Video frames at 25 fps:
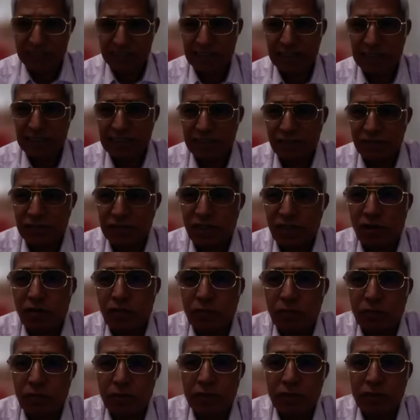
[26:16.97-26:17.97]
exercise which
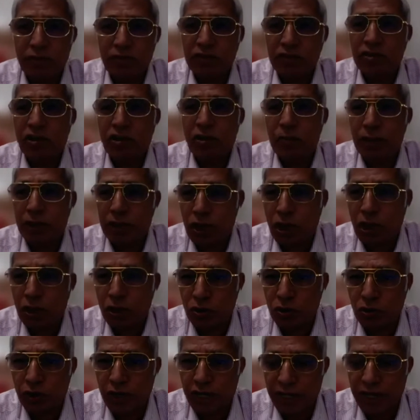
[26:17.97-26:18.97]
have been
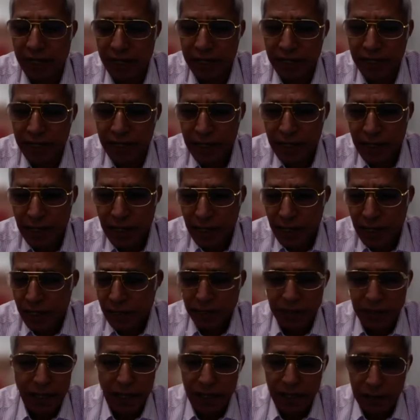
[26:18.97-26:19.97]
taught today,
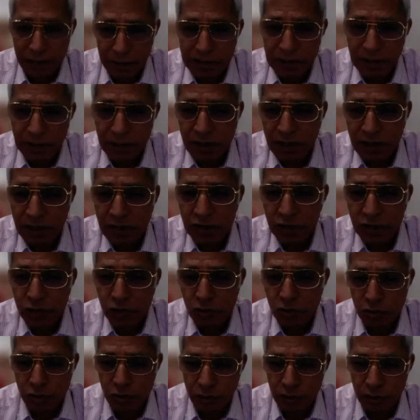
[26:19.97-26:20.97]
they are something which
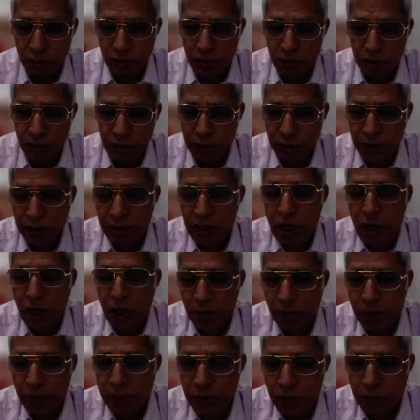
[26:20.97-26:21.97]
you
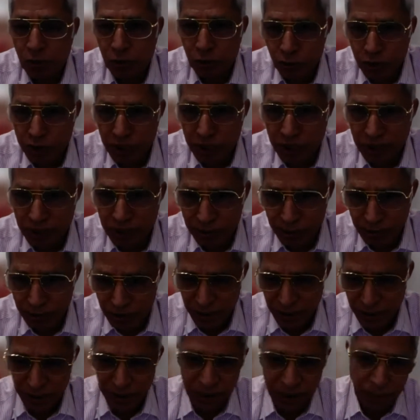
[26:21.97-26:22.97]
incorporate into your routine
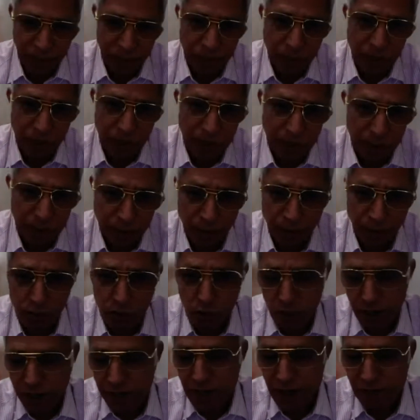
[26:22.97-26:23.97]
immediately
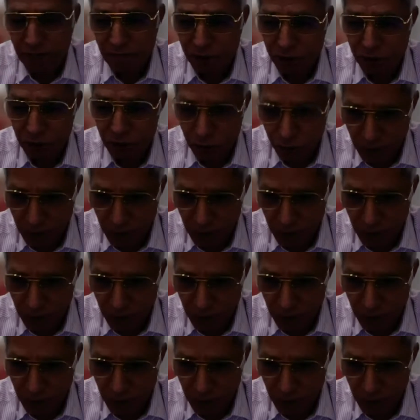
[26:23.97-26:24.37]
before and after